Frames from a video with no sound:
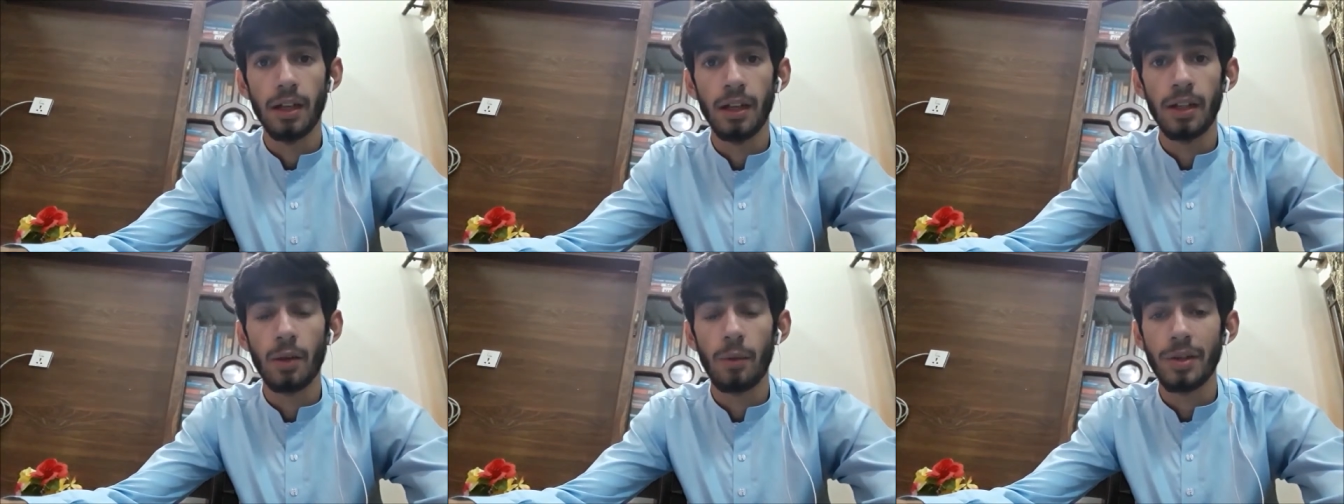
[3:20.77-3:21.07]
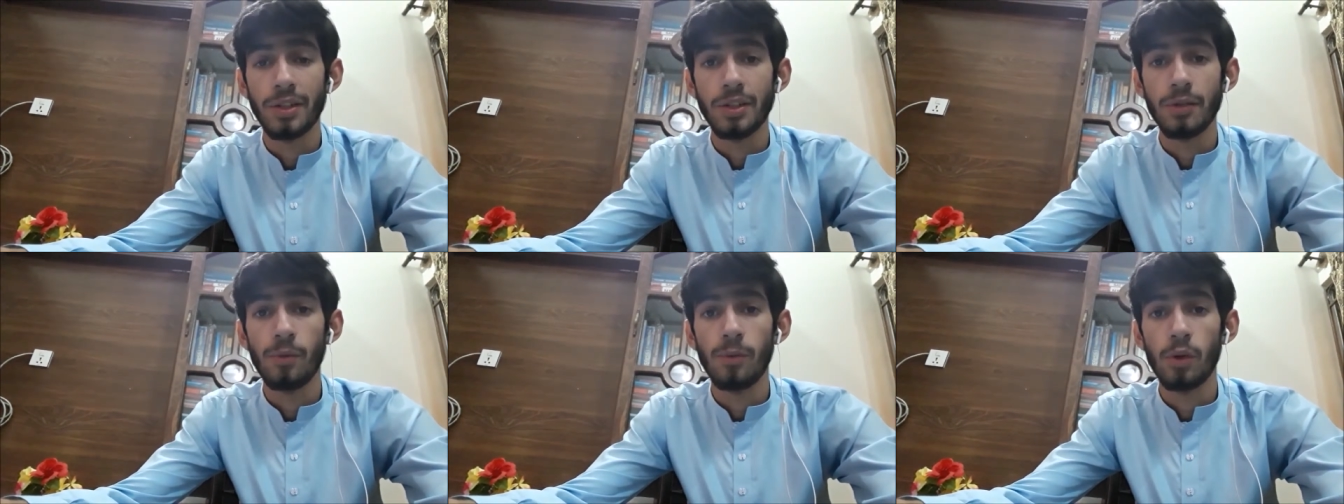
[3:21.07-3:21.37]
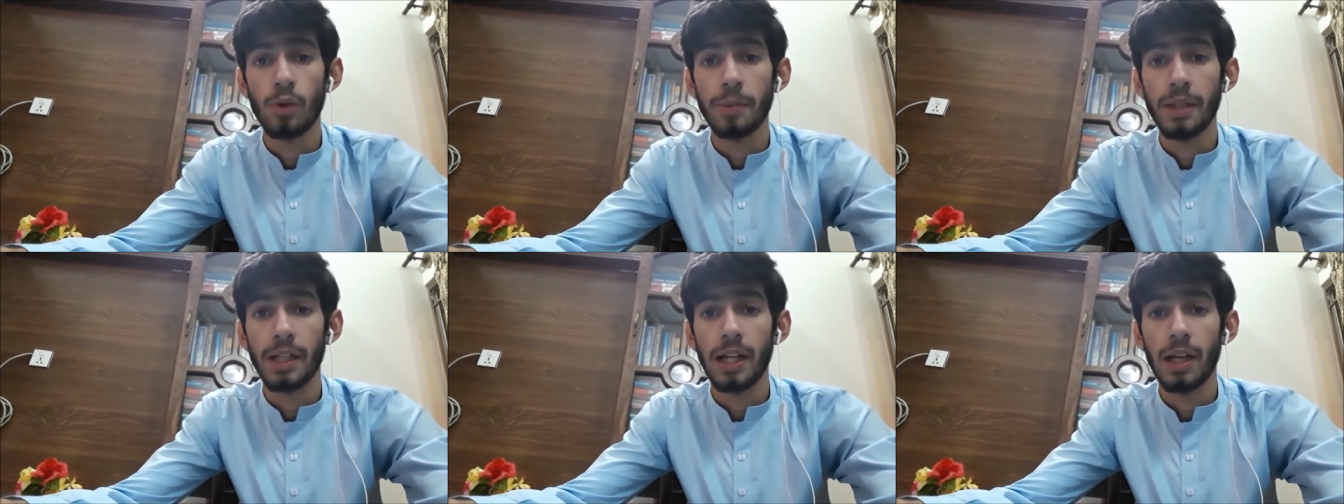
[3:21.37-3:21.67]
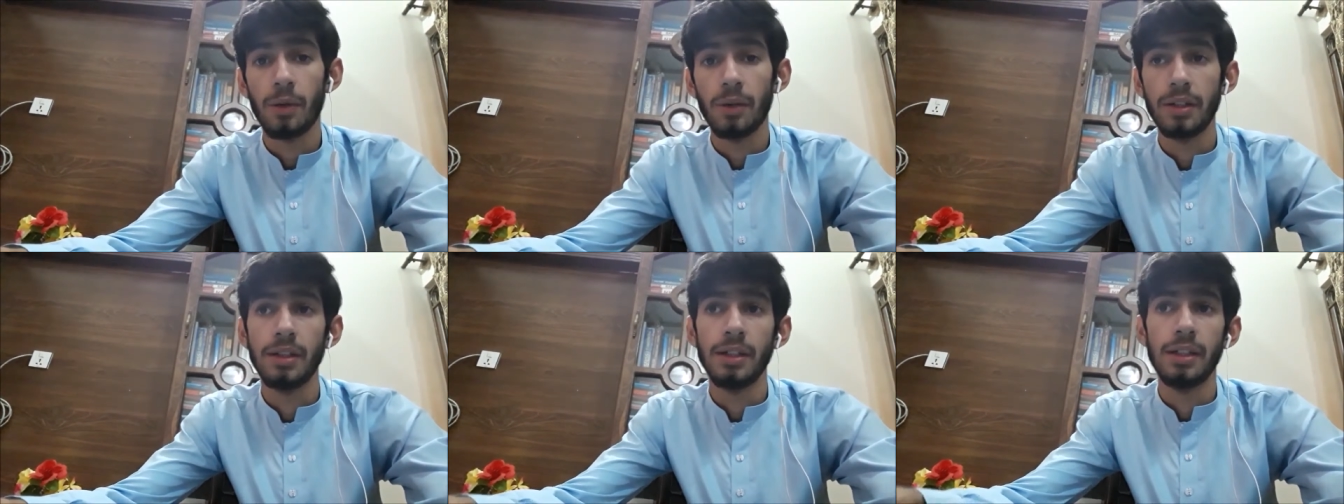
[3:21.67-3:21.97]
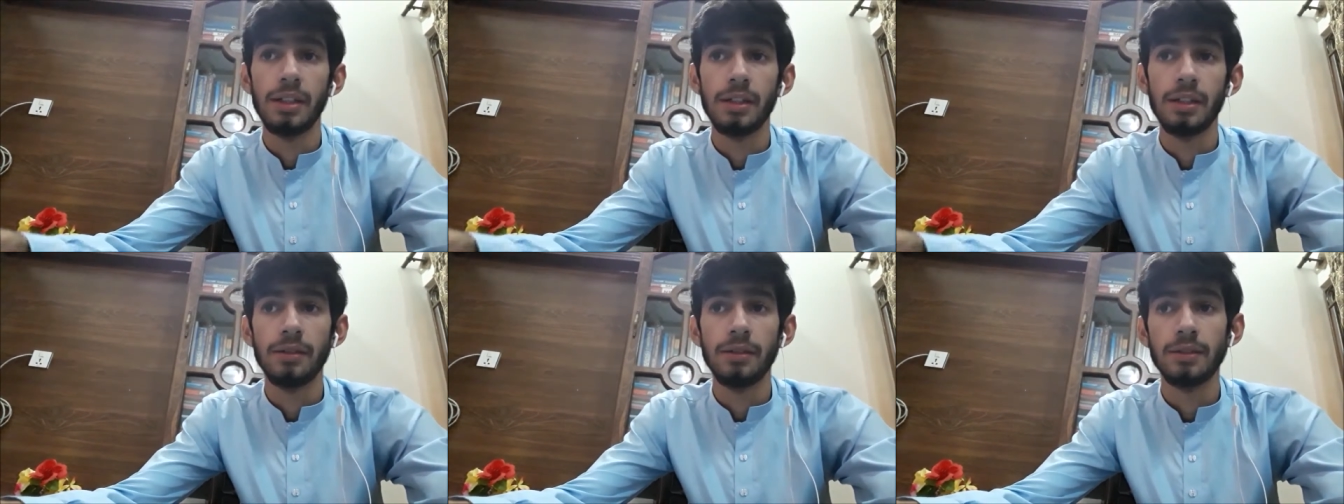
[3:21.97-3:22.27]
Otherwise, you won't be allowed in
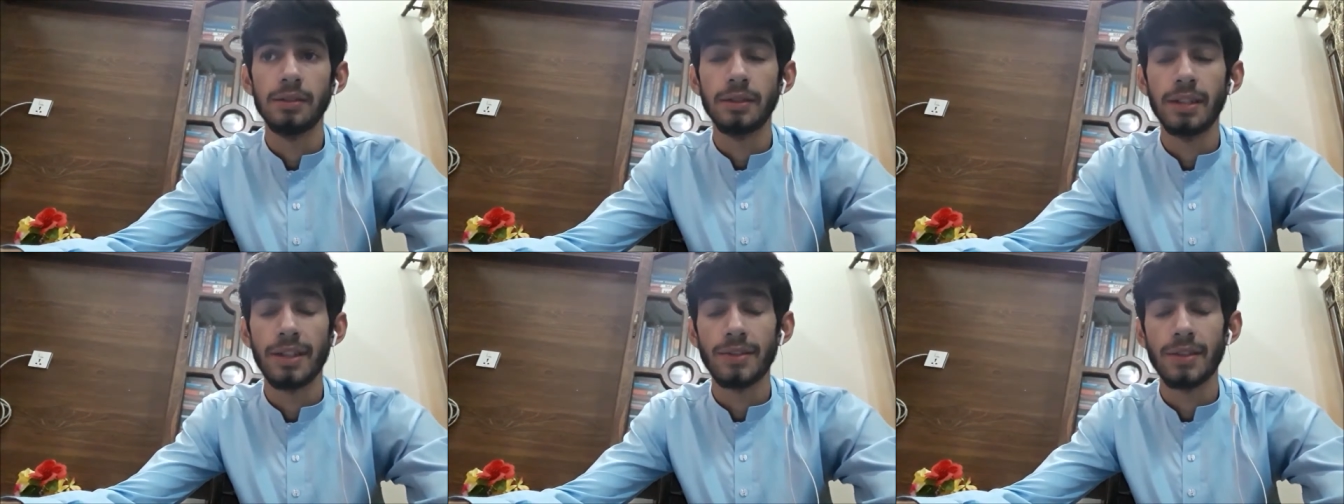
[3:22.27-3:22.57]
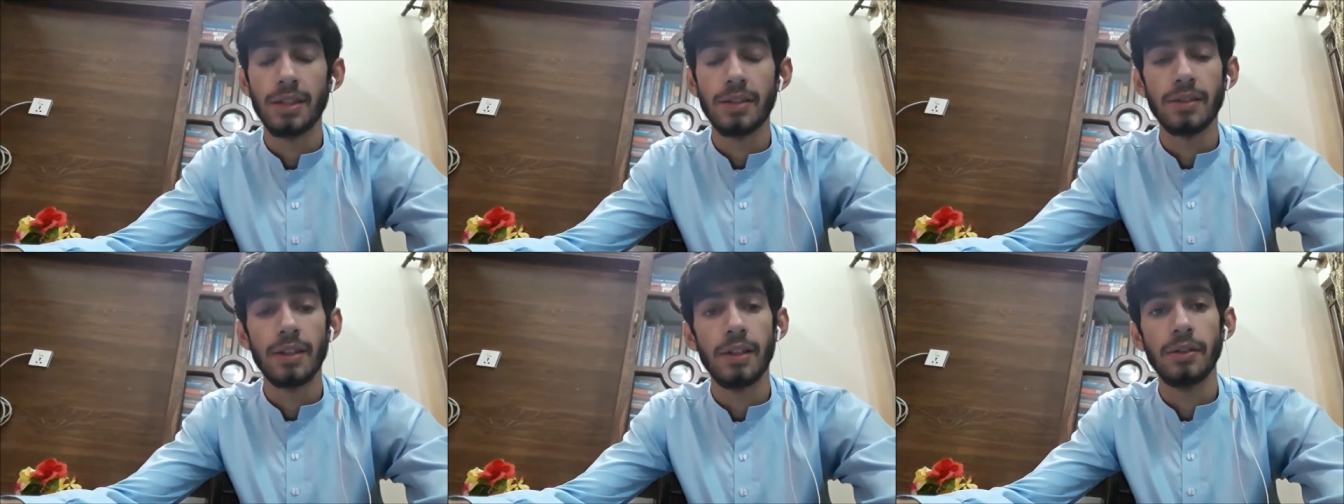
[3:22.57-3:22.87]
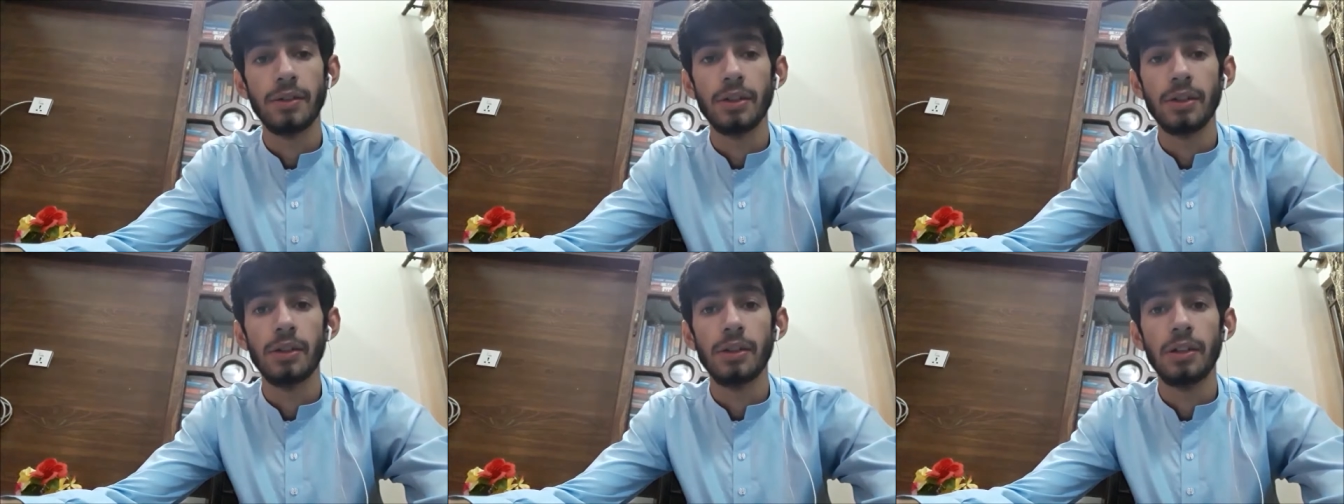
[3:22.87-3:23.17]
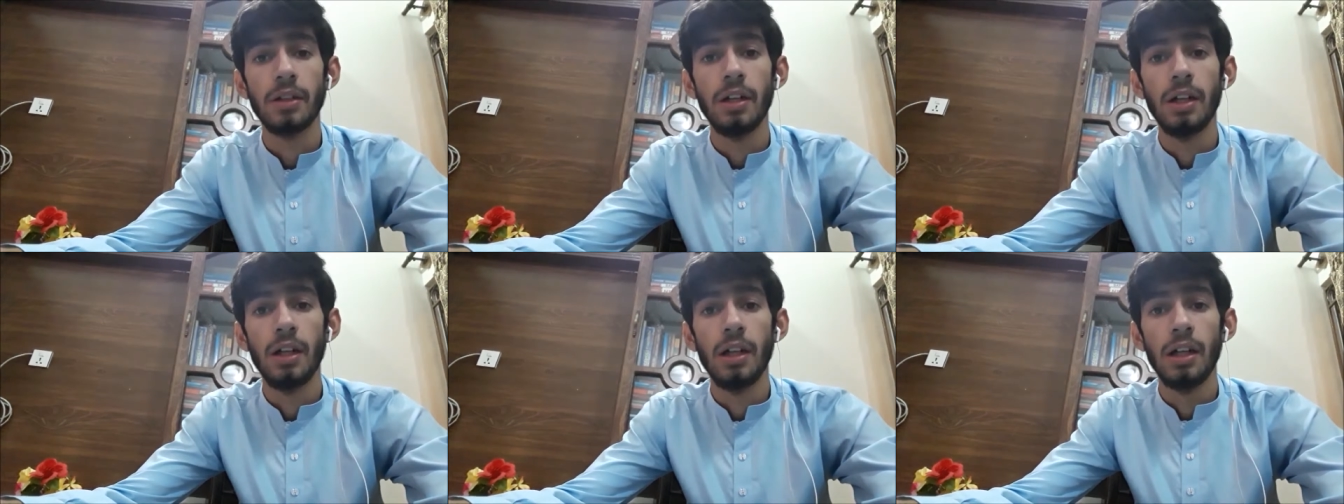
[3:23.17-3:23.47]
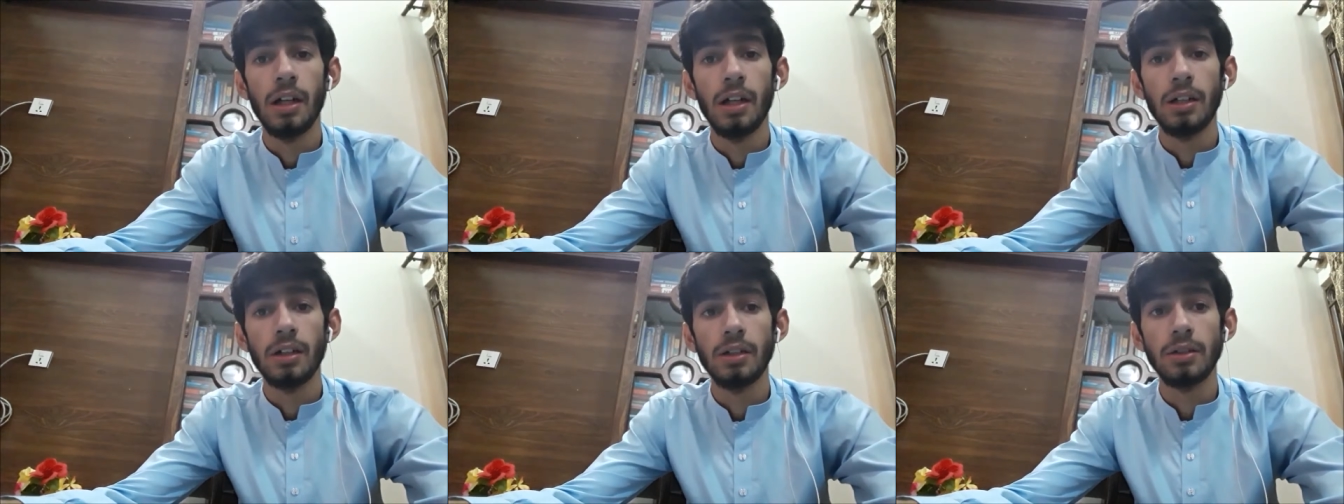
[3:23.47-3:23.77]
the testing center
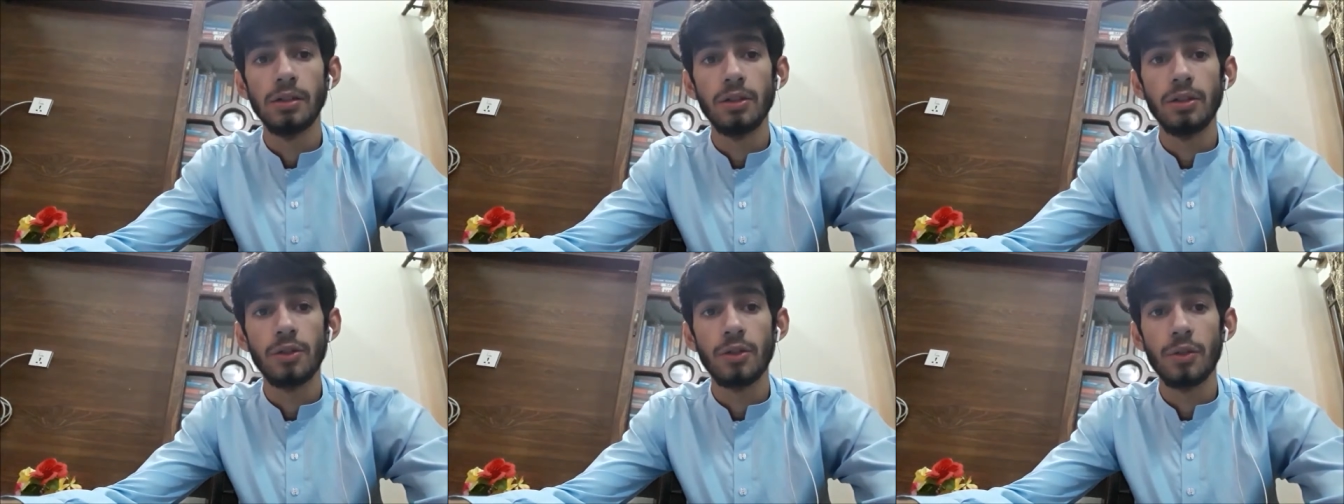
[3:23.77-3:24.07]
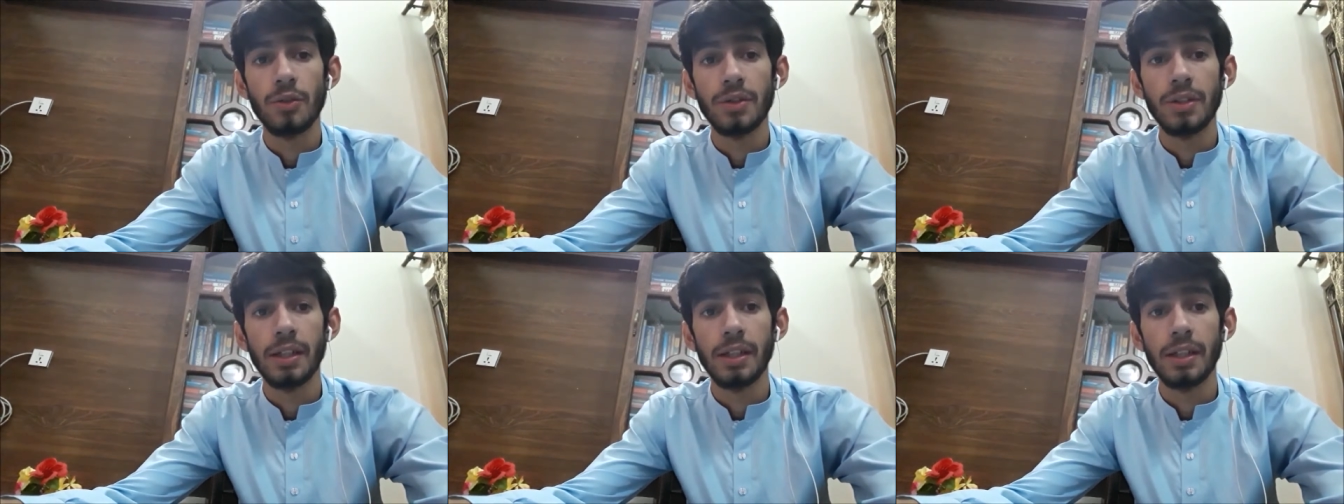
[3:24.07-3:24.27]
to